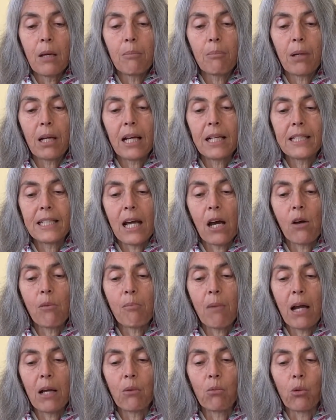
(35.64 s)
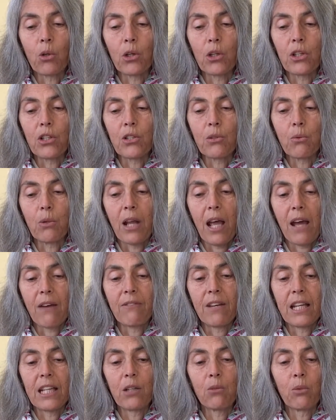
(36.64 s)
But I doubt my words would
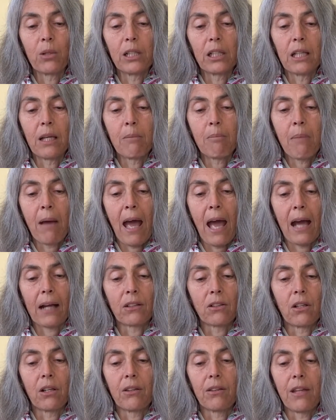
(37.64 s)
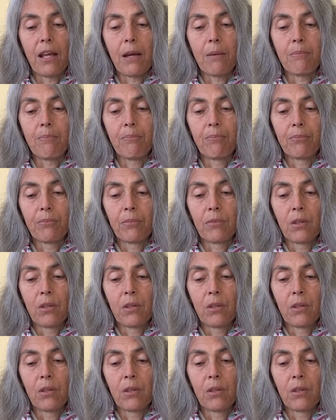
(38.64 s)
have any real impact on them.